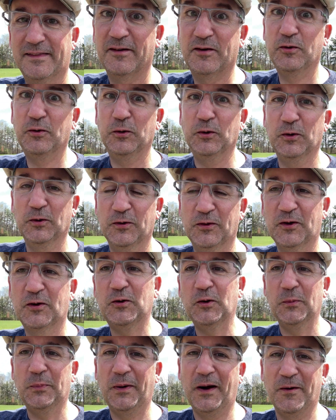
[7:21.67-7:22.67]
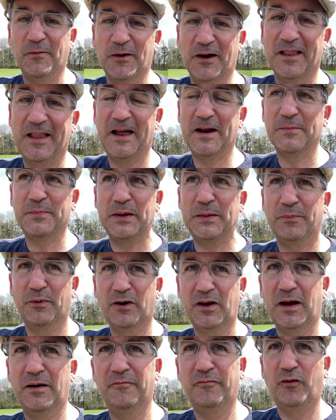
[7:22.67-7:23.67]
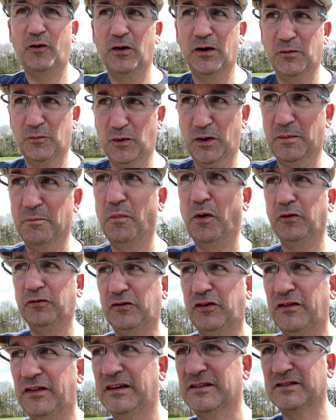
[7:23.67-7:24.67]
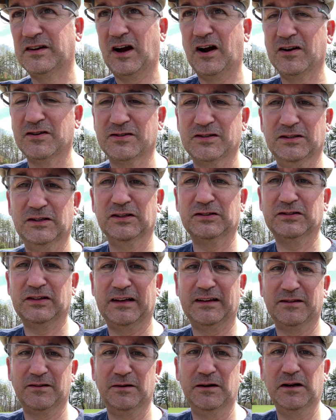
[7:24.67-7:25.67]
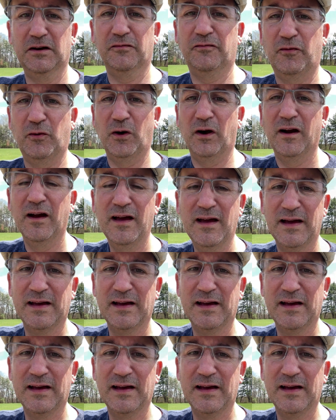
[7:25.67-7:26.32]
cool part, what a lot of people come for, and what most of these cars, it looks like they're here for,